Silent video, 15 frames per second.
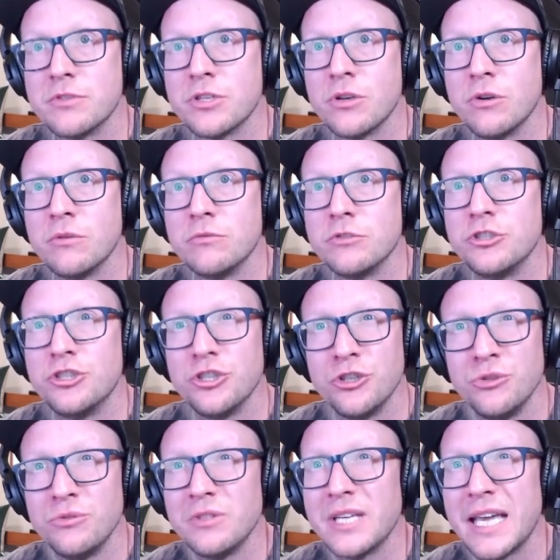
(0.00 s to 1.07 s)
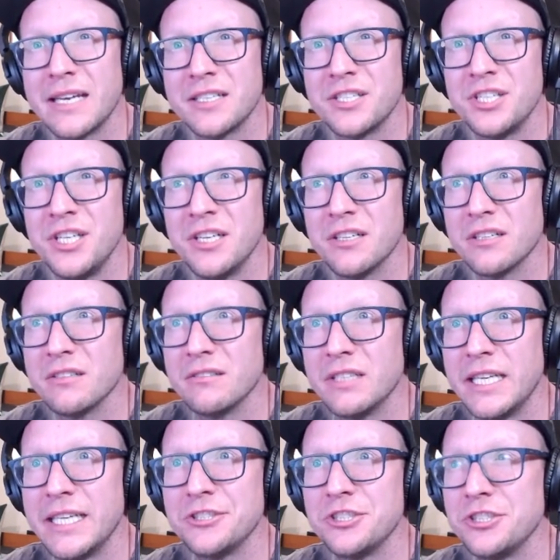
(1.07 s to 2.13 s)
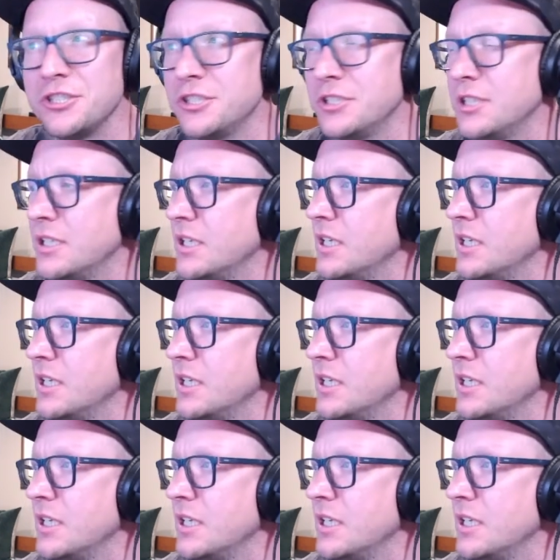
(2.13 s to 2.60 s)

So June next year-ish